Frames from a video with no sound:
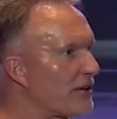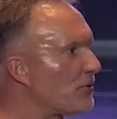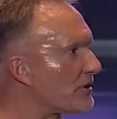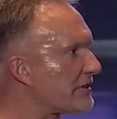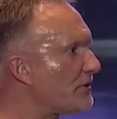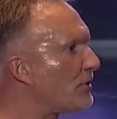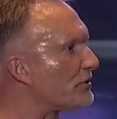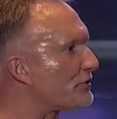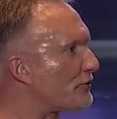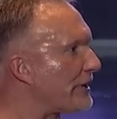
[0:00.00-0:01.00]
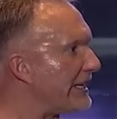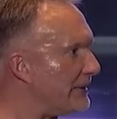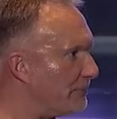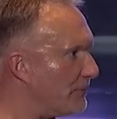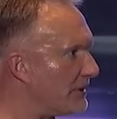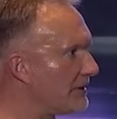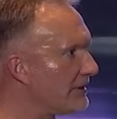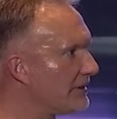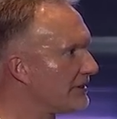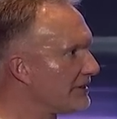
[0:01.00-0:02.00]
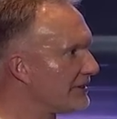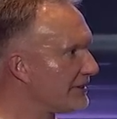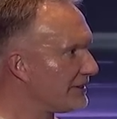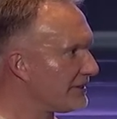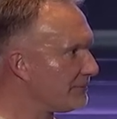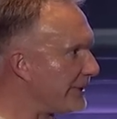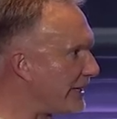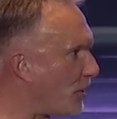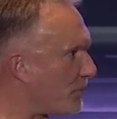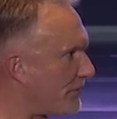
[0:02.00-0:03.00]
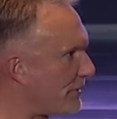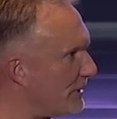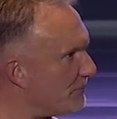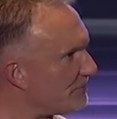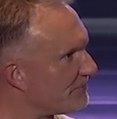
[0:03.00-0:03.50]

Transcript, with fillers: they want to see what stream me and Hope are from.